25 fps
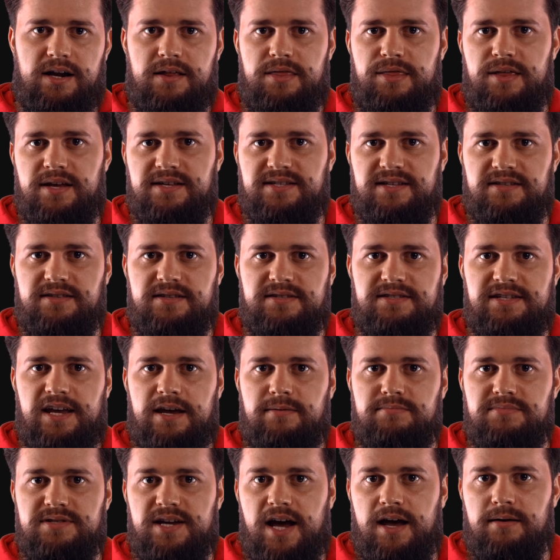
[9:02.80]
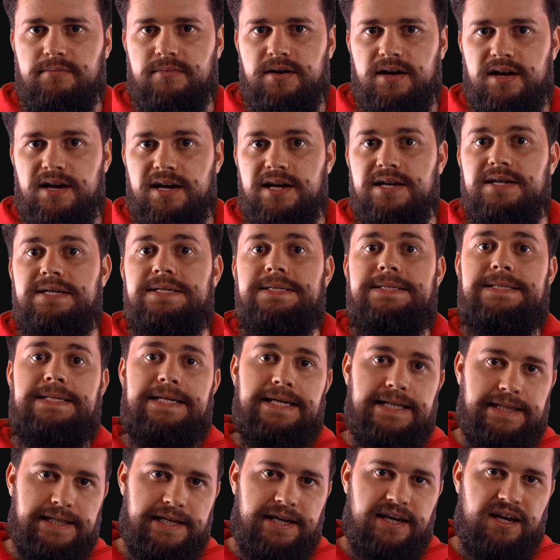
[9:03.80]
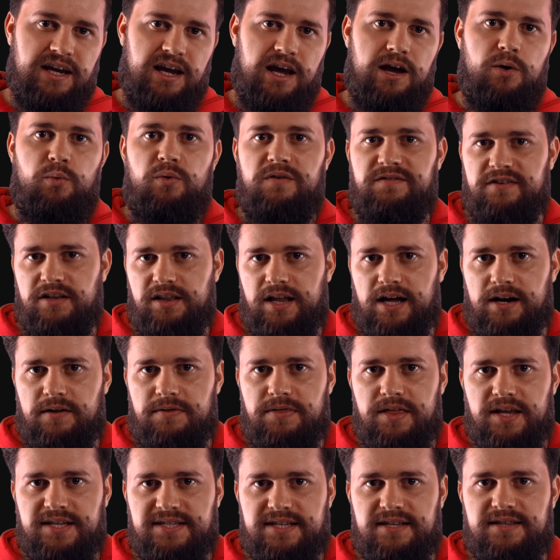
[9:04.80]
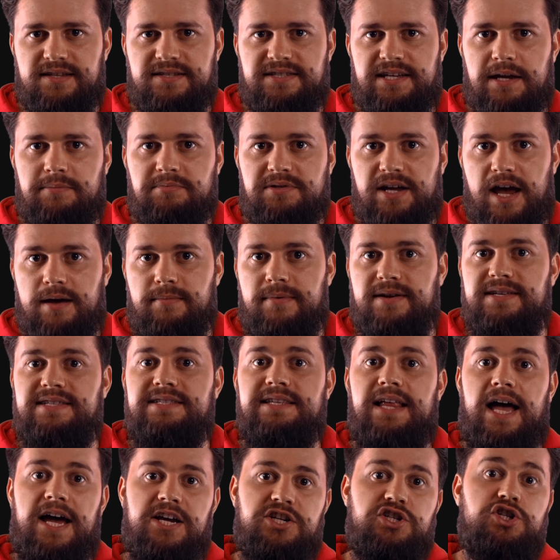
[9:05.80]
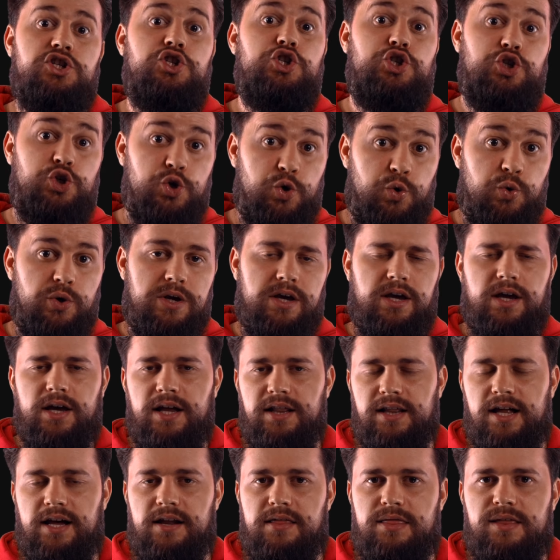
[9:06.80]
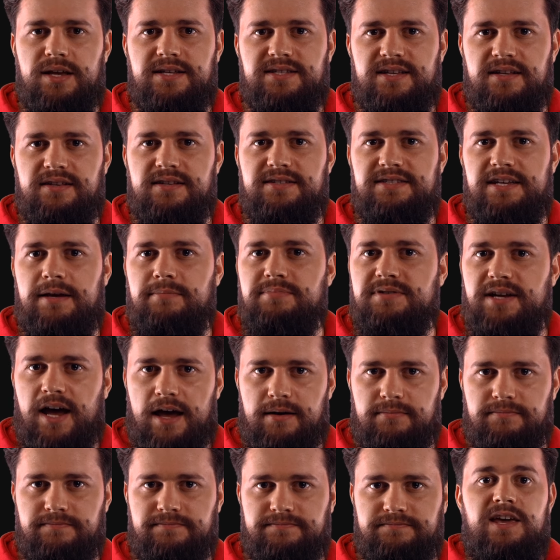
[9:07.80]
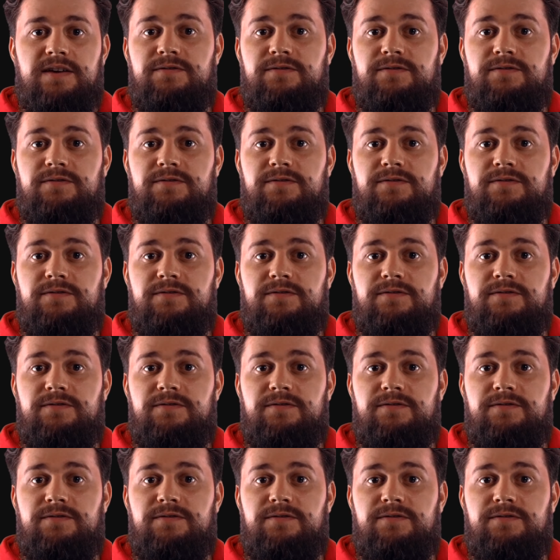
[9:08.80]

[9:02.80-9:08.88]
of things at the same time. Dealing with a lot of things at the same time / doing a lot of things at the same time.